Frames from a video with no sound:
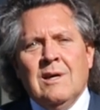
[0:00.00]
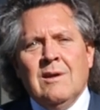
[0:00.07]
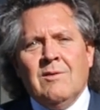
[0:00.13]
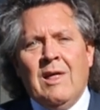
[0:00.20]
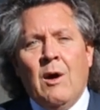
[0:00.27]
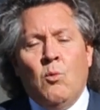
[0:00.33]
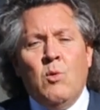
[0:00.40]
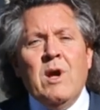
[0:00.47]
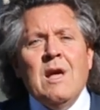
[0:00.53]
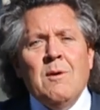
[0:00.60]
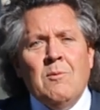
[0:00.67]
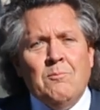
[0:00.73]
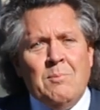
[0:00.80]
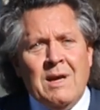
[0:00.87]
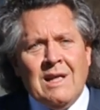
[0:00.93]
that we,
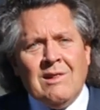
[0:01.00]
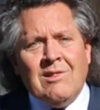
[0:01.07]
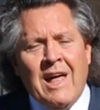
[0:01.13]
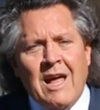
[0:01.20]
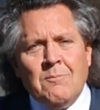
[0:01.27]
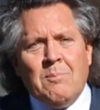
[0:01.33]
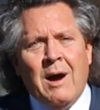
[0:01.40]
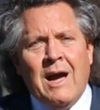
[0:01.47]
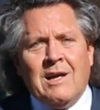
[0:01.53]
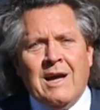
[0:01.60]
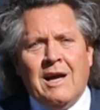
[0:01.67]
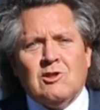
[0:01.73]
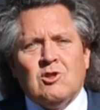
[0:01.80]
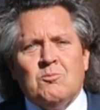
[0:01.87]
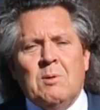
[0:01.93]
being led by
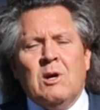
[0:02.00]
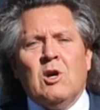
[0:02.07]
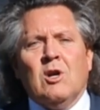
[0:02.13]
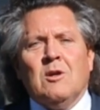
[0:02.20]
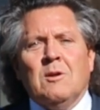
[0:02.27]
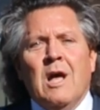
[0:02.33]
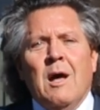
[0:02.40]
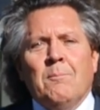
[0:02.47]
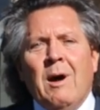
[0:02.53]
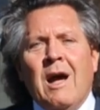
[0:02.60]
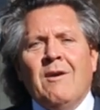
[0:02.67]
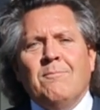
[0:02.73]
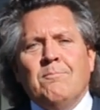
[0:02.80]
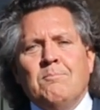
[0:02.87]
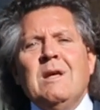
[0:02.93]
God's Spirit,
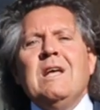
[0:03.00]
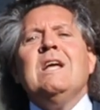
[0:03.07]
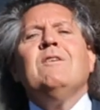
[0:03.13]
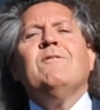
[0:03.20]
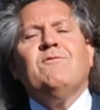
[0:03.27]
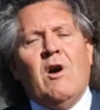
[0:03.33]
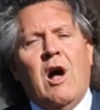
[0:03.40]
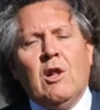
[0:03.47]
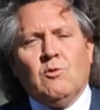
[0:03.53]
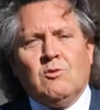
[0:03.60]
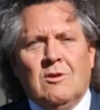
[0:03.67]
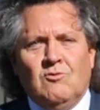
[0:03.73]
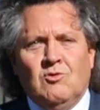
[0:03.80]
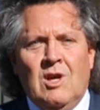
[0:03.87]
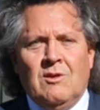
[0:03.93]
by being followers
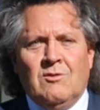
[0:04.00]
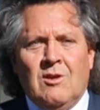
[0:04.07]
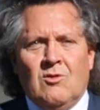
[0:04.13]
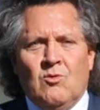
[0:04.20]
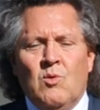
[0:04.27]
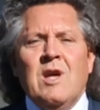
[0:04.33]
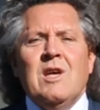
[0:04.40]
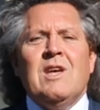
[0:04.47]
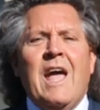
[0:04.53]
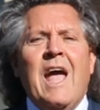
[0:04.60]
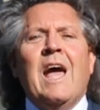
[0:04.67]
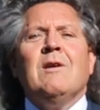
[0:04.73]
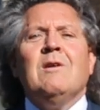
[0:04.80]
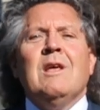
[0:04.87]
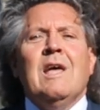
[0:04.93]
of Jesus, we
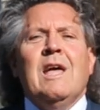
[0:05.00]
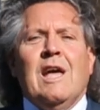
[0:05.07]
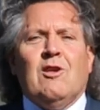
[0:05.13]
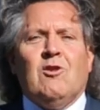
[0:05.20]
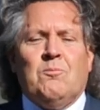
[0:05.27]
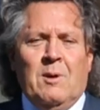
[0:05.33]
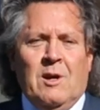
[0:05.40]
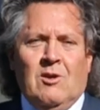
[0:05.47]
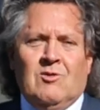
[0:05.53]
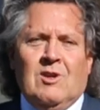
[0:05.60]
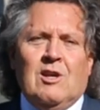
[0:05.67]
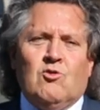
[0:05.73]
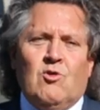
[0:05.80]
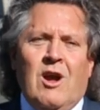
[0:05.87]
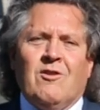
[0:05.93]
can experience
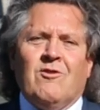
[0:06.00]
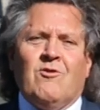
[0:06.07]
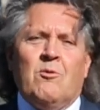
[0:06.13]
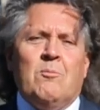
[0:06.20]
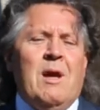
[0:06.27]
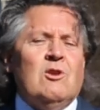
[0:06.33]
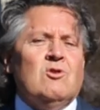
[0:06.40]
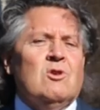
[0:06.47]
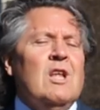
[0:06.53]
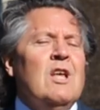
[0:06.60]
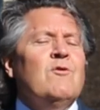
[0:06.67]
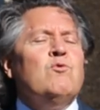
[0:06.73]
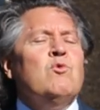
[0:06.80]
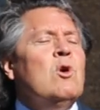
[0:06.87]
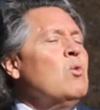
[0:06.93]
that transformation
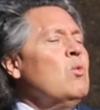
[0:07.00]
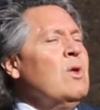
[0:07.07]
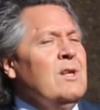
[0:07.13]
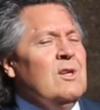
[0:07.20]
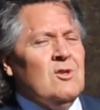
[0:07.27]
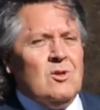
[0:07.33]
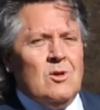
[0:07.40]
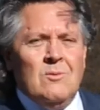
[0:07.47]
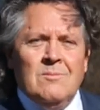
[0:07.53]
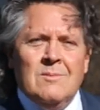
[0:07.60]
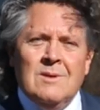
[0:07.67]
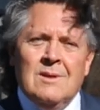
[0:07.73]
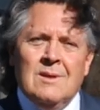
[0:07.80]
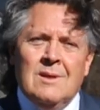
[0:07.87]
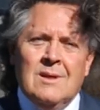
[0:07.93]
if we're willing to.
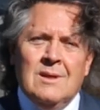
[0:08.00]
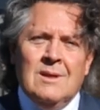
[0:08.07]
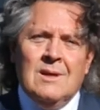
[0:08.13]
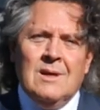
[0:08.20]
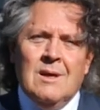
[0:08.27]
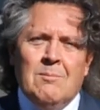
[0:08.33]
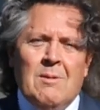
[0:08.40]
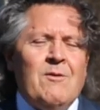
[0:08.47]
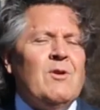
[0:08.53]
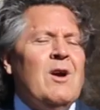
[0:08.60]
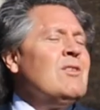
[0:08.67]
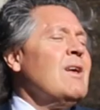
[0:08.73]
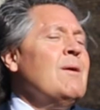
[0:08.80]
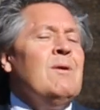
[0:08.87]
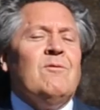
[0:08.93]
My
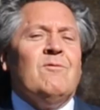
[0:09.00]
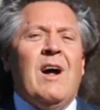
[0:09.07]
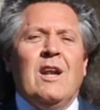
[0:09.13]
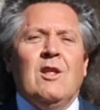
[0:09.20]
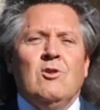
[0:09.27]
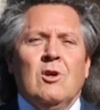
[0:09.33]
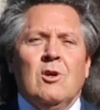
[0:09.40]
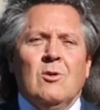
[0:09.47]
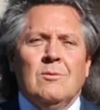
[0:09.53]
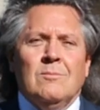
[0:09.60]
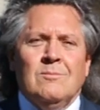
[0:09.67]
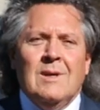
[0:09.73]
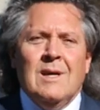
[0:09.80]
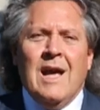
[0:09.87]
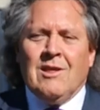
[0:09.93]
friends, I'm inviting you,
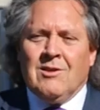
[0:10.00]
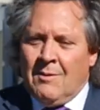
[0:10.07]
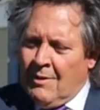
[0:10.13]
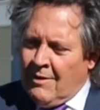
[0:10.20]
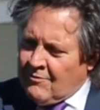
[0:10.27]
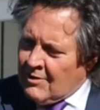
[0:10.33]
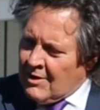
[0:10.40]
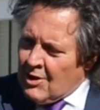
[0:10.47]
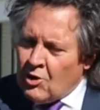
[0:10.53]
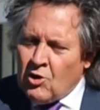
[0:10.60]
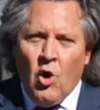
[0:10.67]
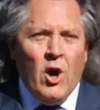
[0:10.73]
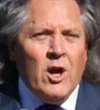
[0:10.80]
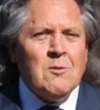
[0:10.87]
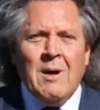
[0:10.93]
as I'm
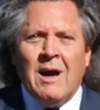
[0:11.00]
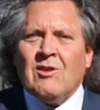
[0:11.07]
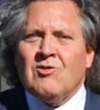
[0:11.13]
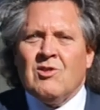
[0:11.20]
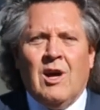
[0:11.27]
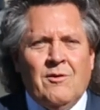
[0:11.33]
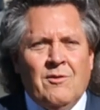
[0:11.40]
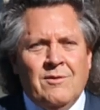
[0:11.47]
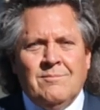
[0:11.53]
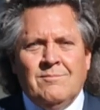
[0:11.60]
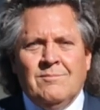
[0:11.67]
calling myself,